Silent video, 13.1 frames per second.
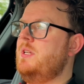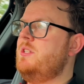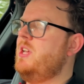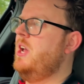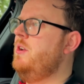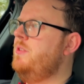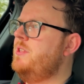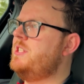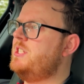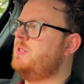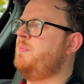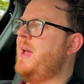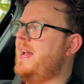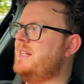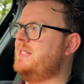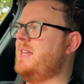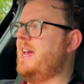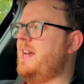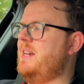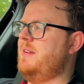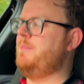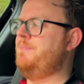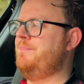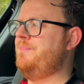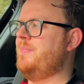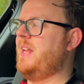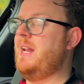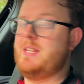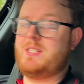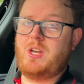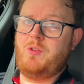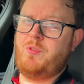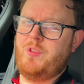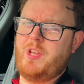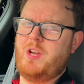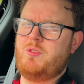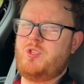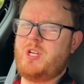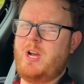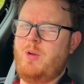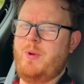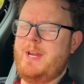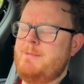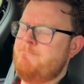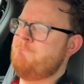So the specs then. Let's go through those, shall we?